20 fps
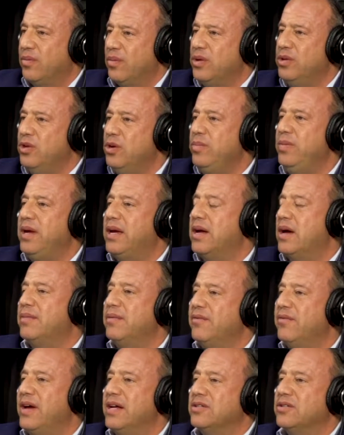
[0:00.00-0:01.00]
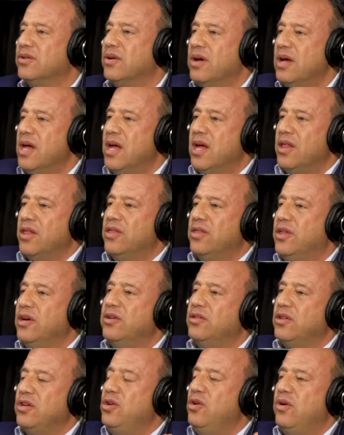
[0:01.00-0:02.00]
when you become a vessel, the,
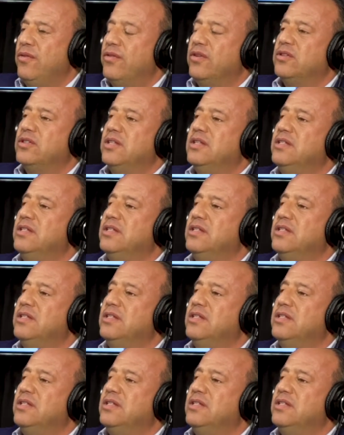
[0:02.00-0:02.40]
the, universe